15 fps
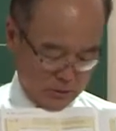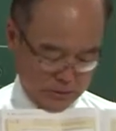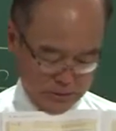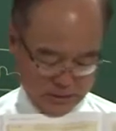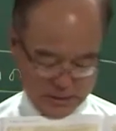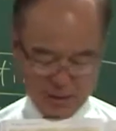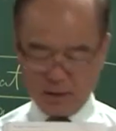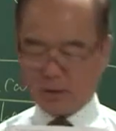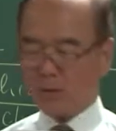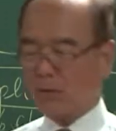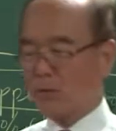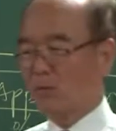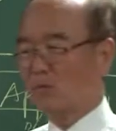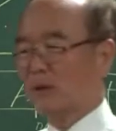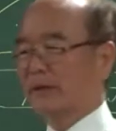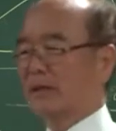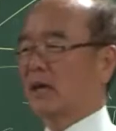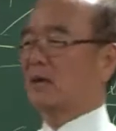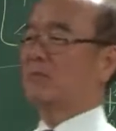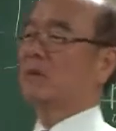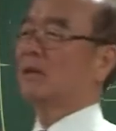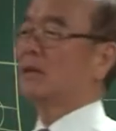Okay, one more
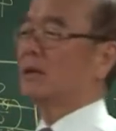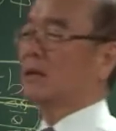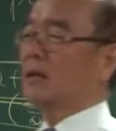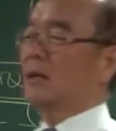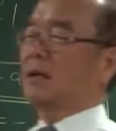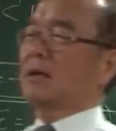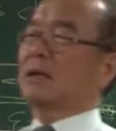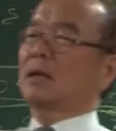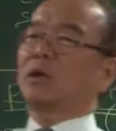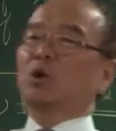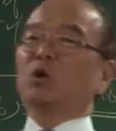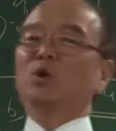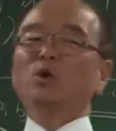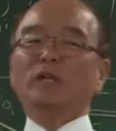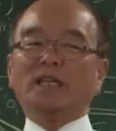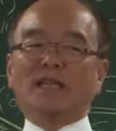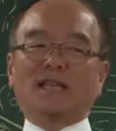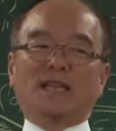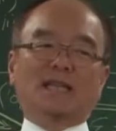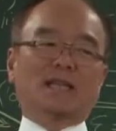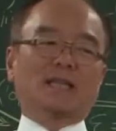time. Unit